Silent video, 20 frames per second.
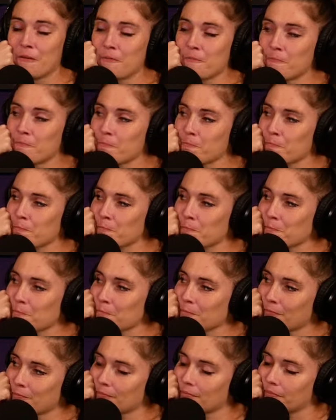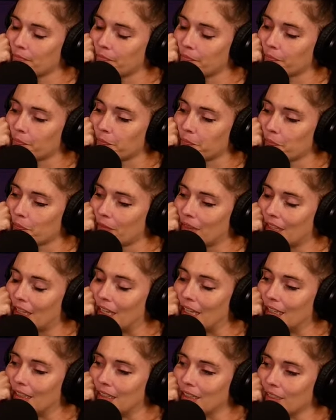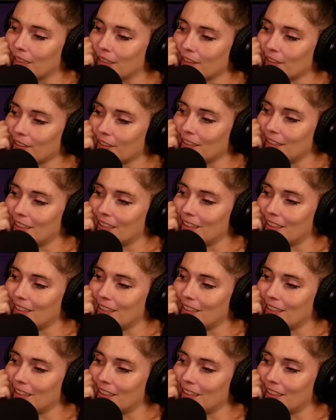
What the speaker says: [no speech]